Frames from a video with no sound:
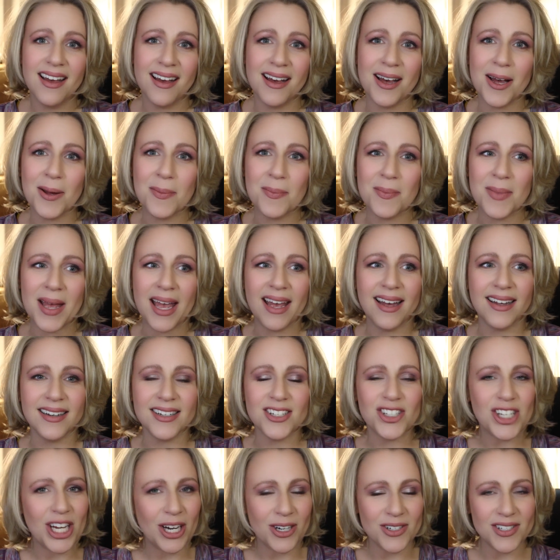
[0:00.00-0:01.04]

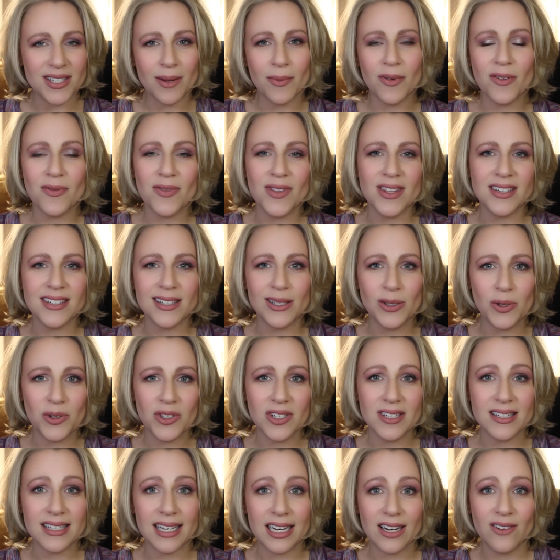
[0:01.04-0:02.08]
and share some of the
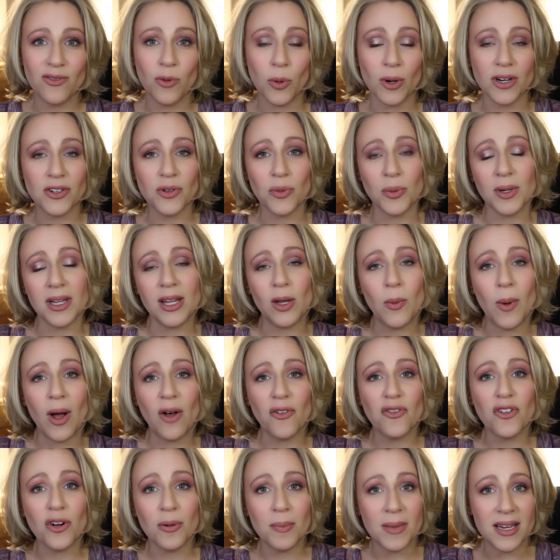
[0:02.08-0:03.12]
solutions that have worked really
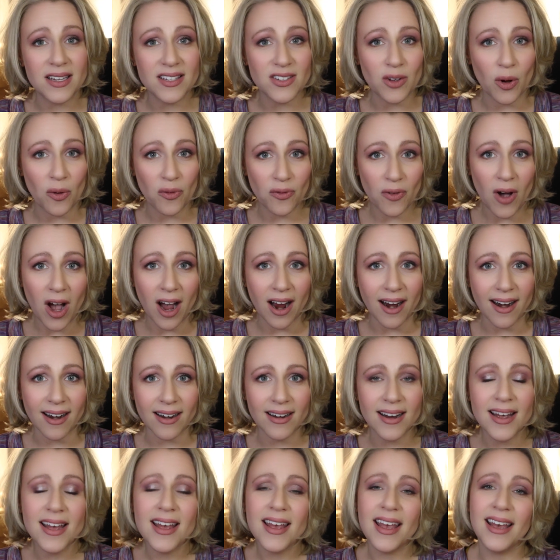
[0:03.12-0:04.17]
well for me so
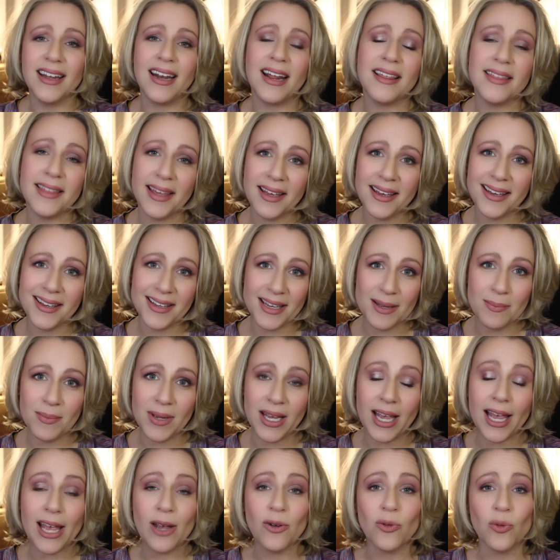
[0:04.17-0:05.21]
far. And I think it can
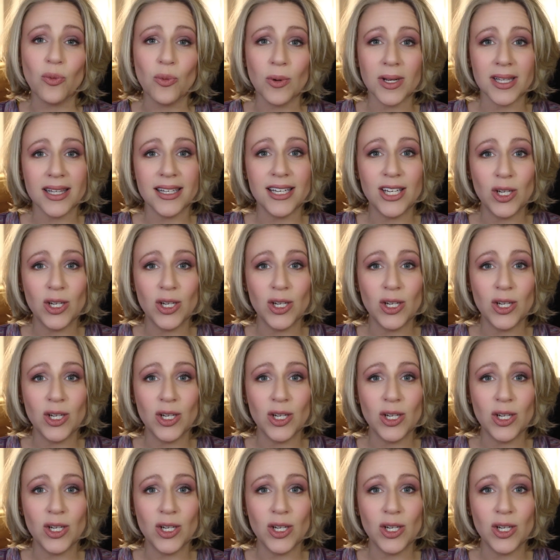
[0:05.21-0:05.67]
be a really